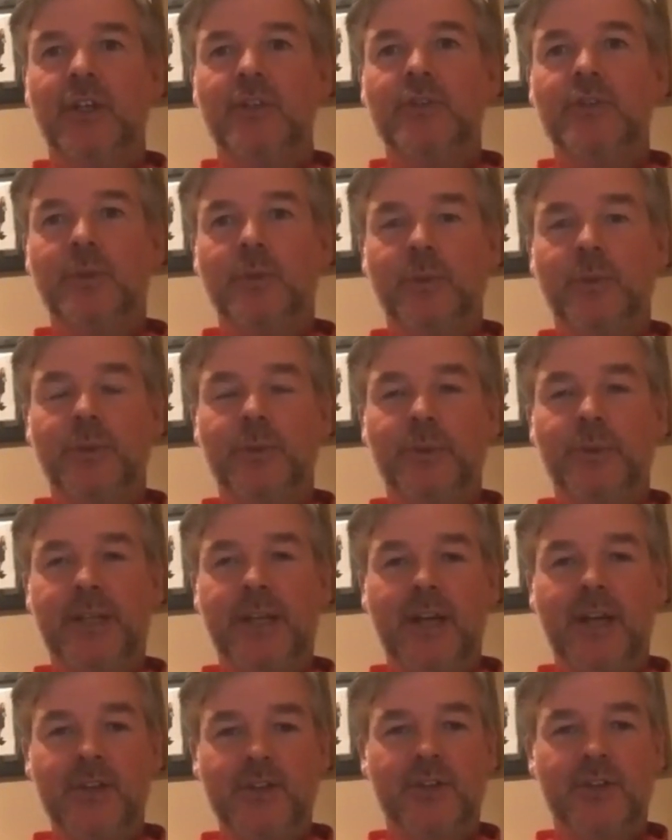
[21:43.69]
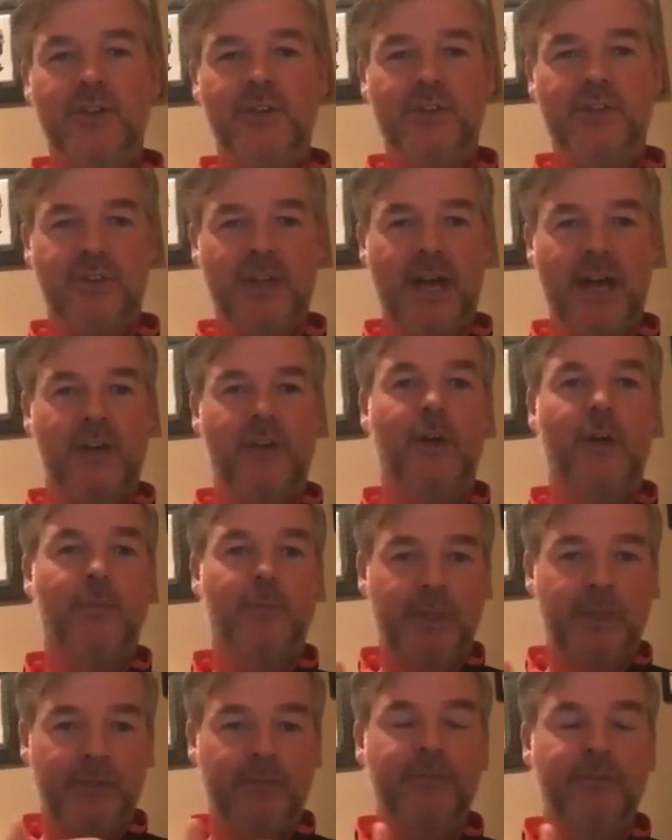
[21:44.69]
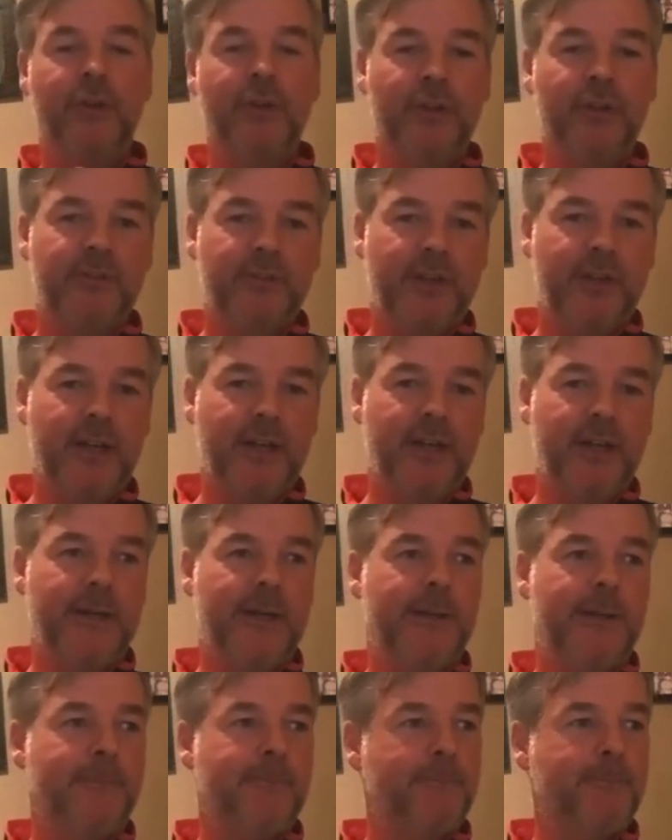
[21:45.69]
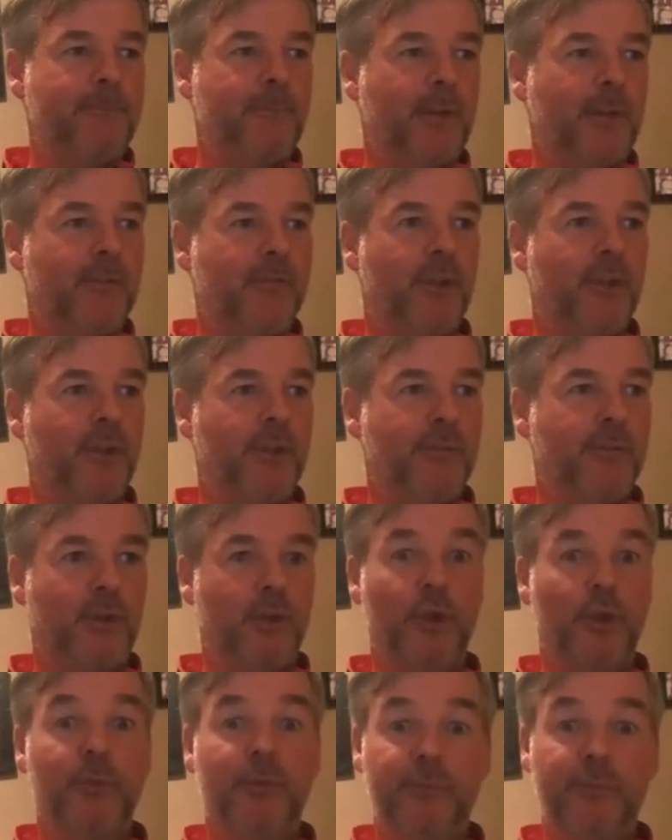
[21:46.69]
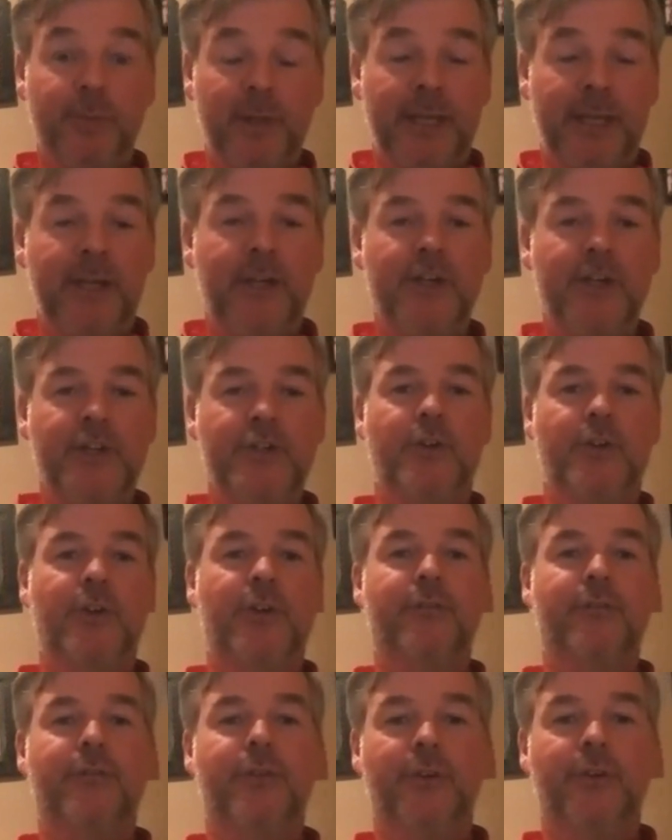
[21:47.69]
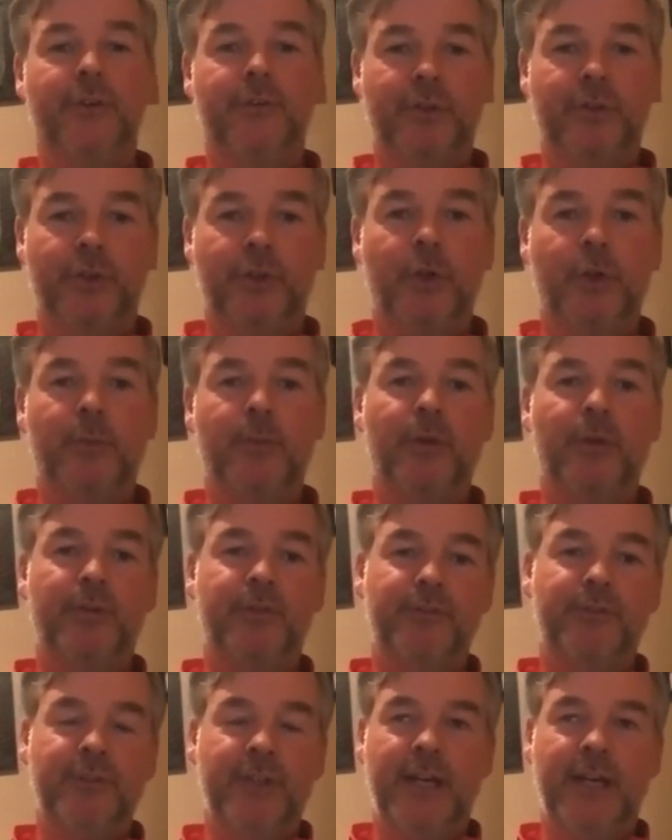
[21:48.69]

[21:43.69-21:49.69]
So we can't just stand up in front of a group of players or in front of a group of